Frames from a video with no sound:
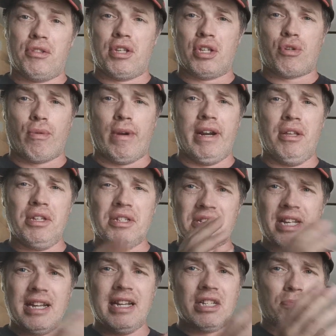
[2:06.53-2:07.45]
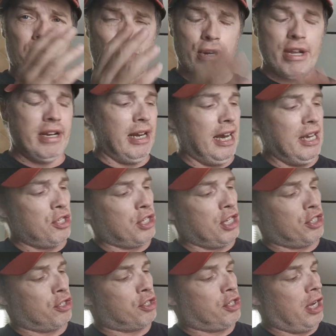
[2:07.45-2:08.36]
of this radio. This thing is pretty nice.
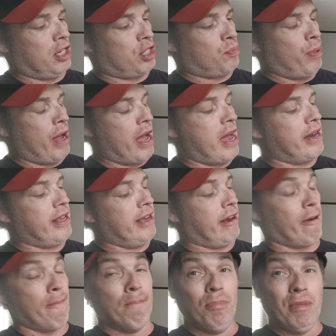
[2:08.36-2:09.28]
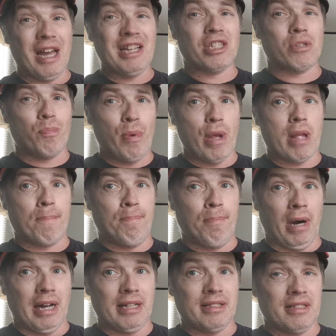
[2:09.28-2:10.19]
You get your touchpad here, nice big
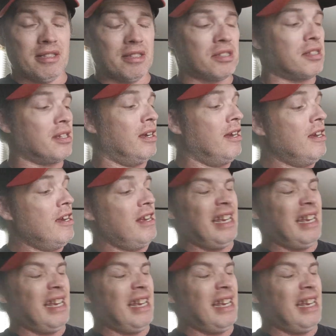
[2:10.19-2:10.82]
buttons.